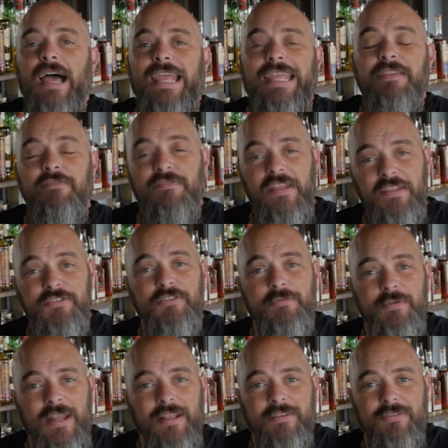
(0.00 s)
I convinced
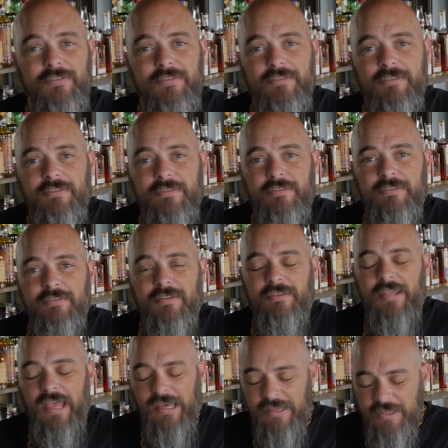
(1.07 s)
Rex to
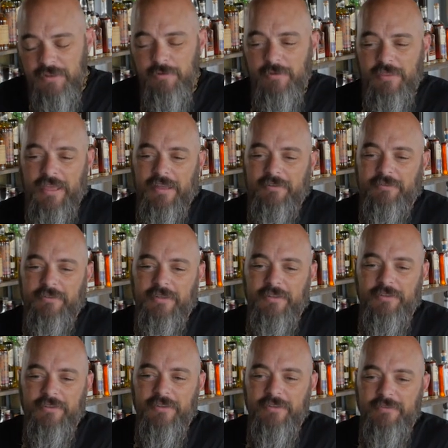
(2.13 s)
tell you that
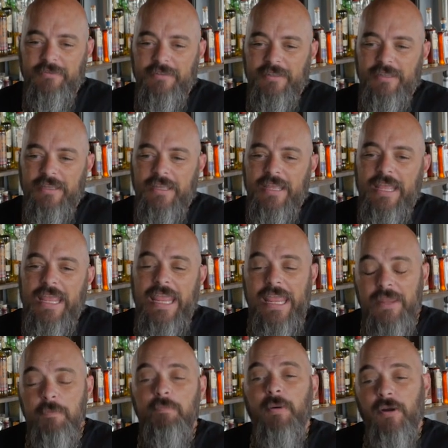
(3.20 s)
reason
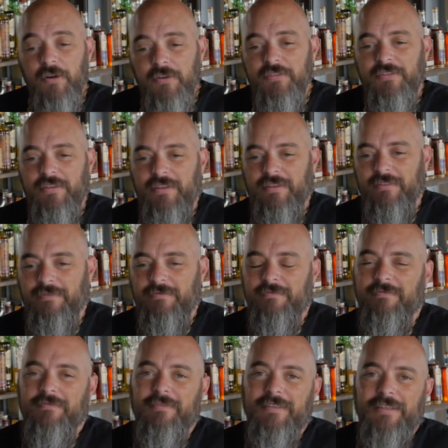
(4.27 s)
in person
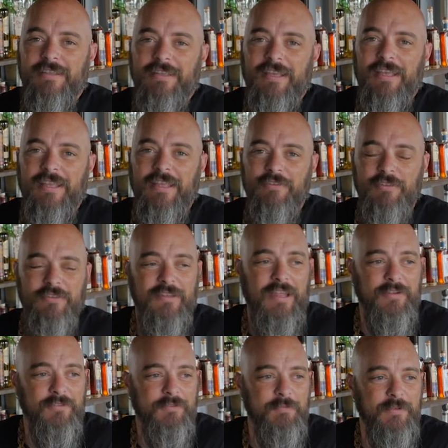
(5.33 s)
and give his
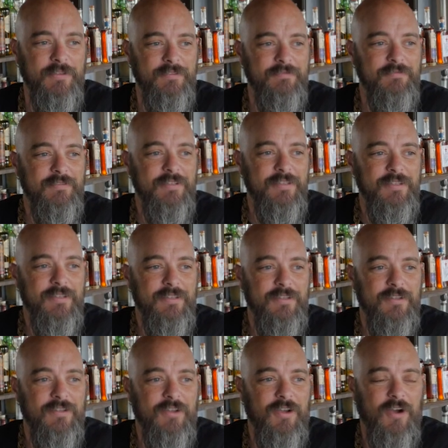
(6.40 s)
announcement
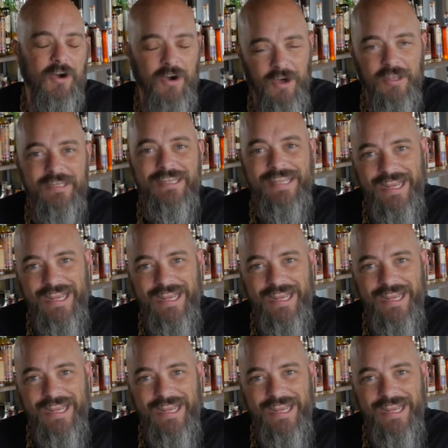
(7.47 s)
on